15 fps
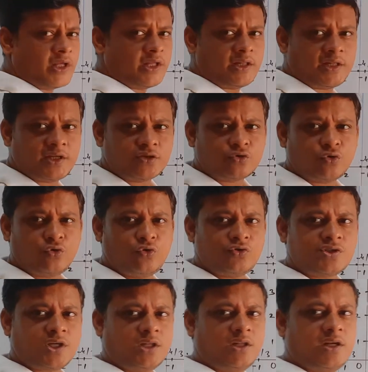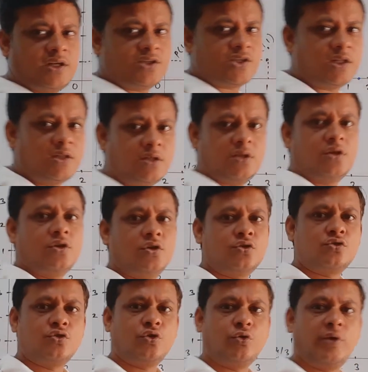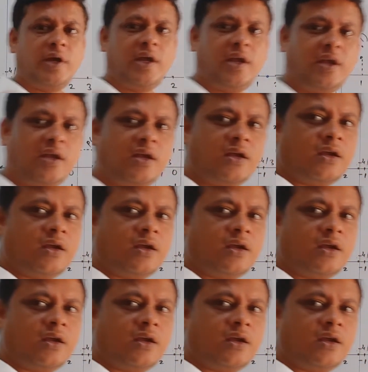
in the solution region. So we